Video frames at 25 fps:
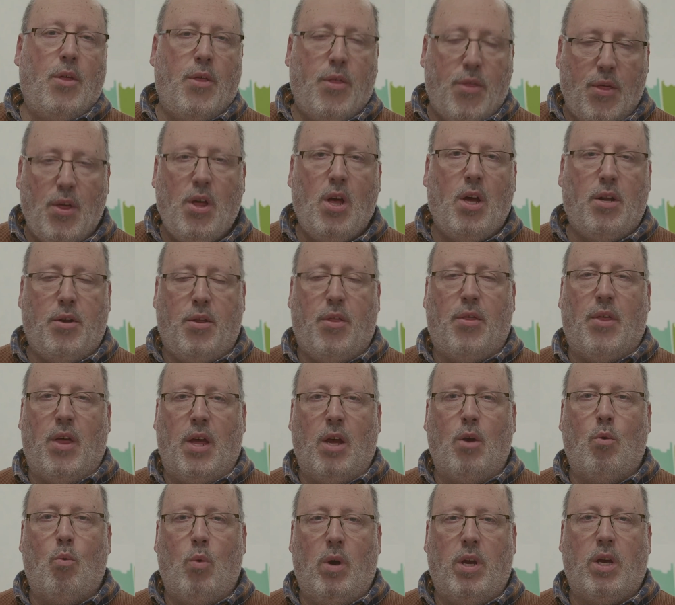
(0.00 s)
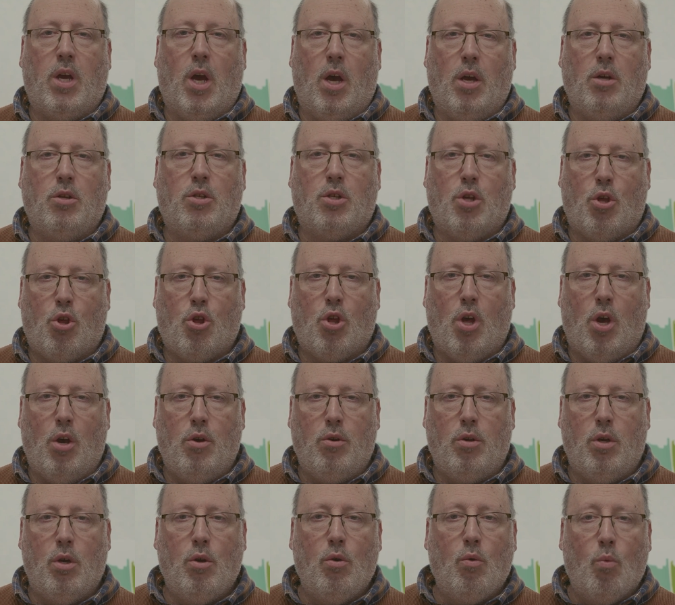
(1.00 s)
third thing we're going to show
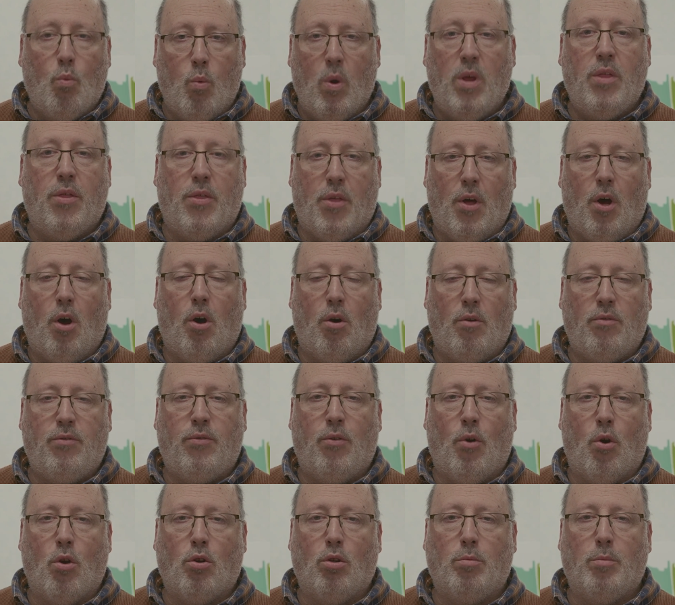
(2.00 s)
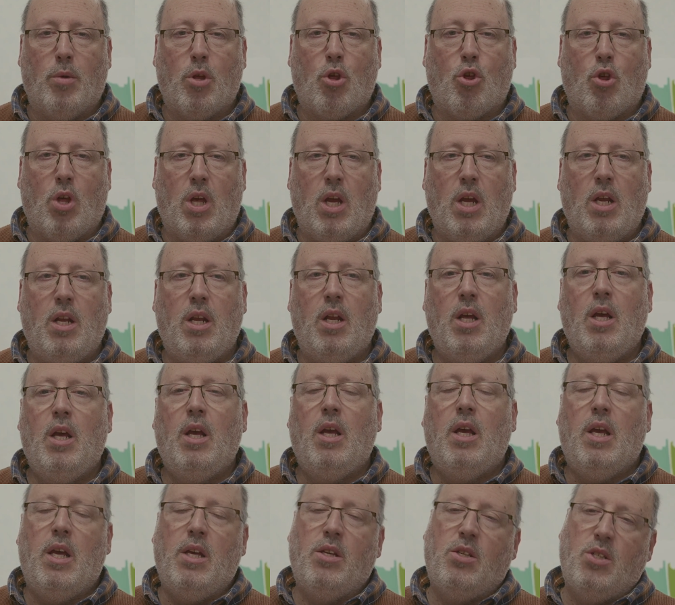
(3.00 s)
you with the hot foil machine
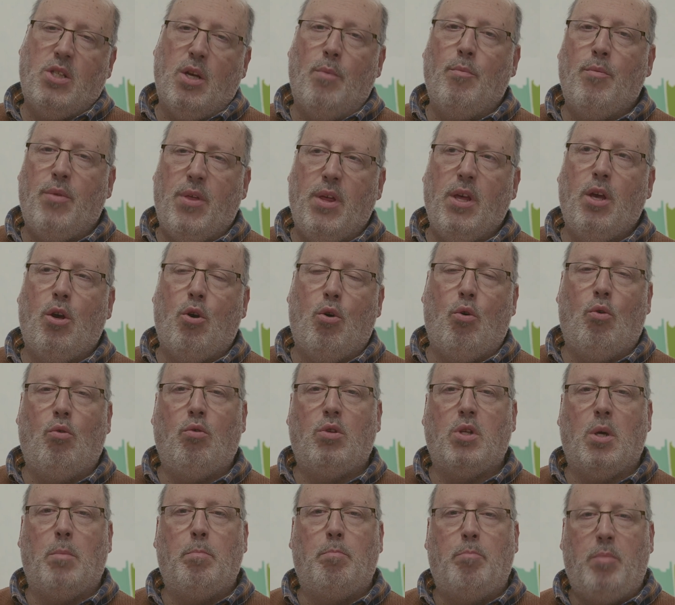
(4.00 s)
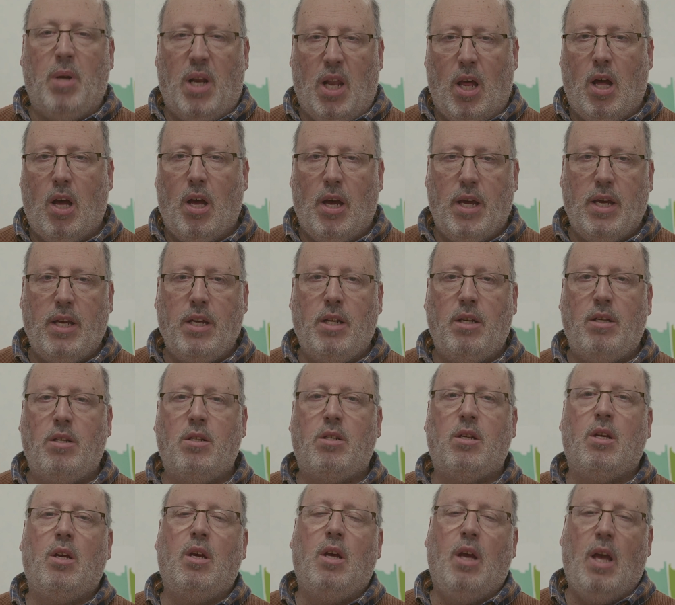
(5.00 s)
is something called a
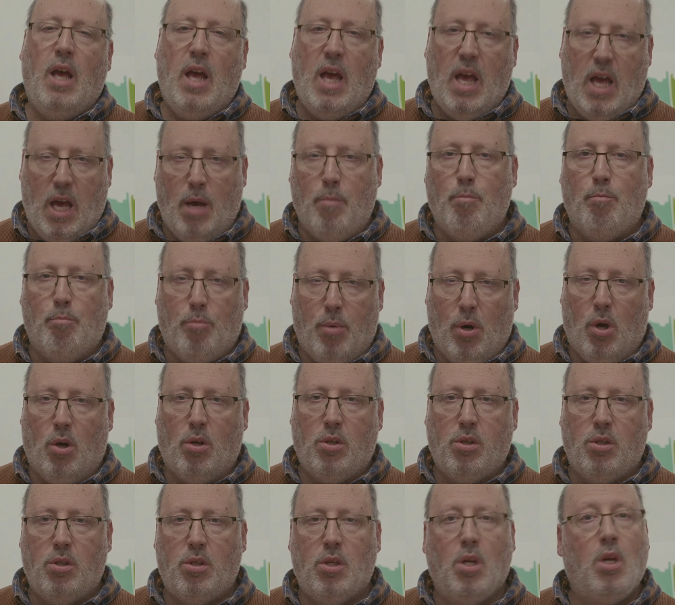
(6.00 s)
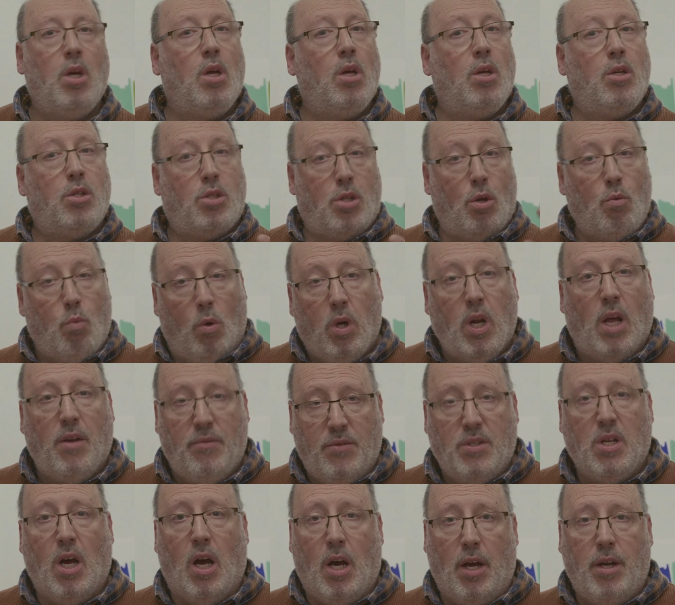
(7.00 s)
blind emboss. So what
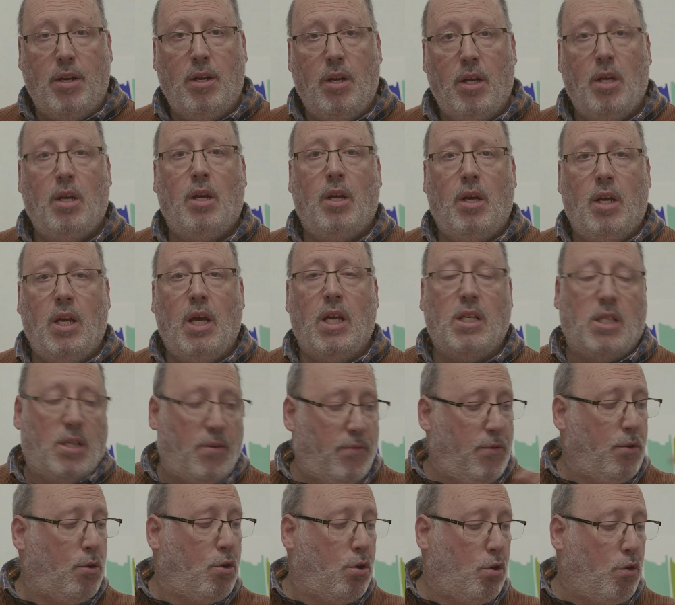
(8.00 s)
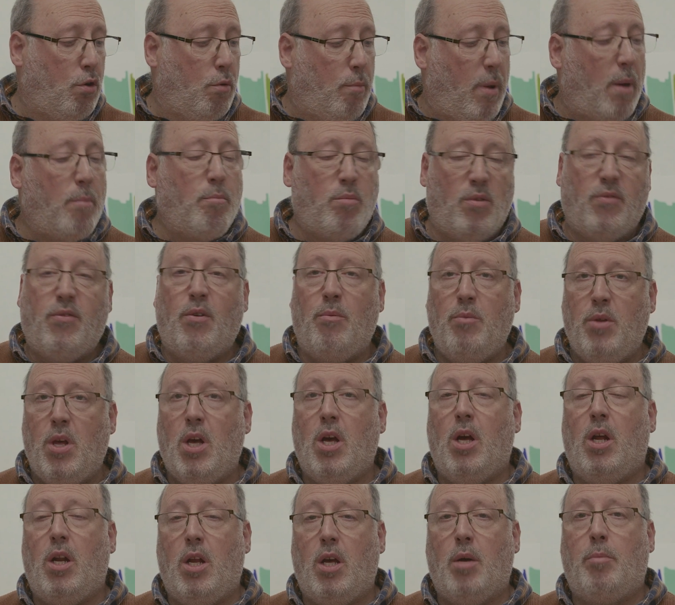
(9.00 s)
I've done is, if you can remember from the
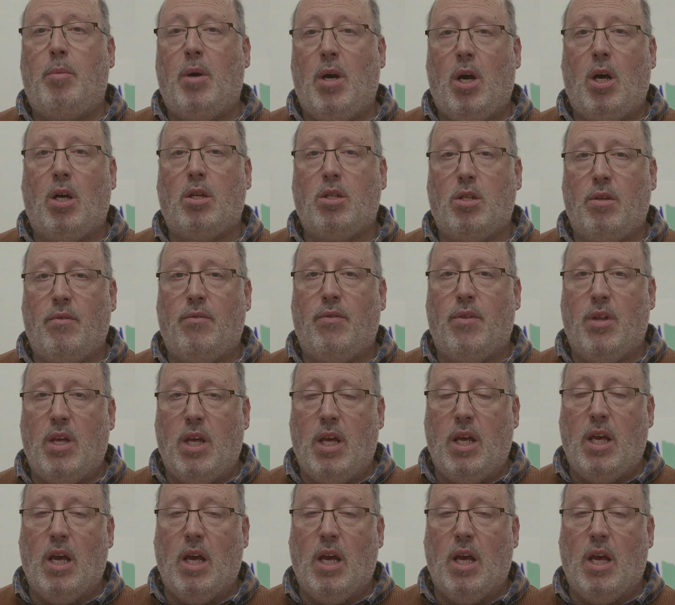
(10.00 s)
earlier part of the